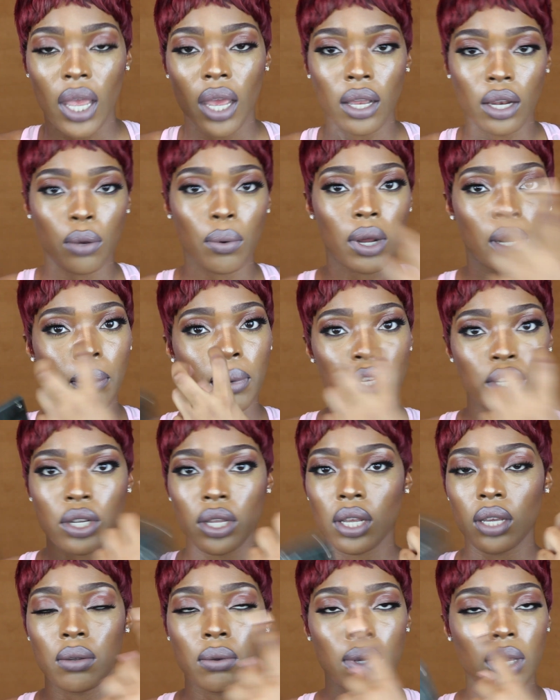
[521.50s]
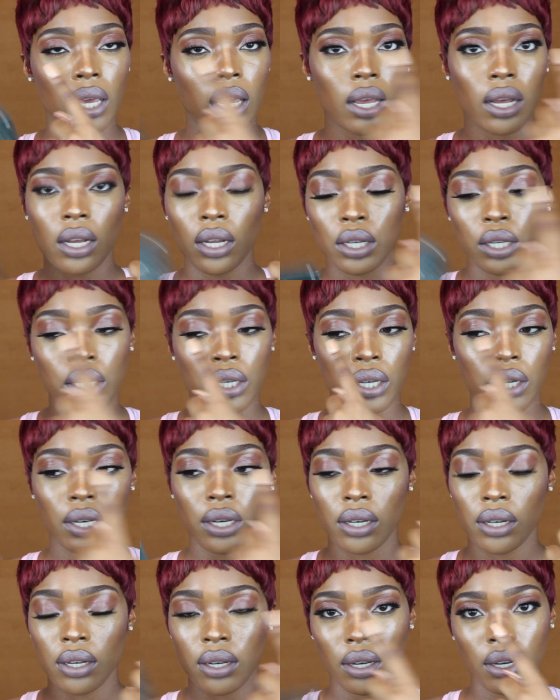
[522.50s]
And you want to make sure that you get
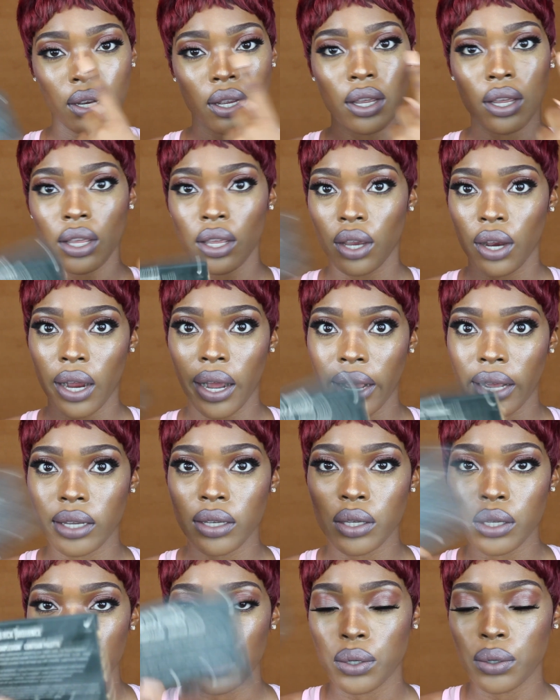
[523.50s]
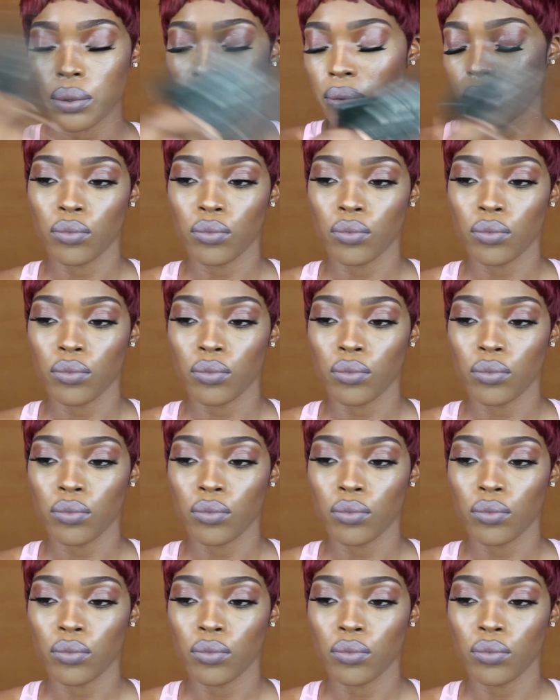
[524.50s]
under your eyes too.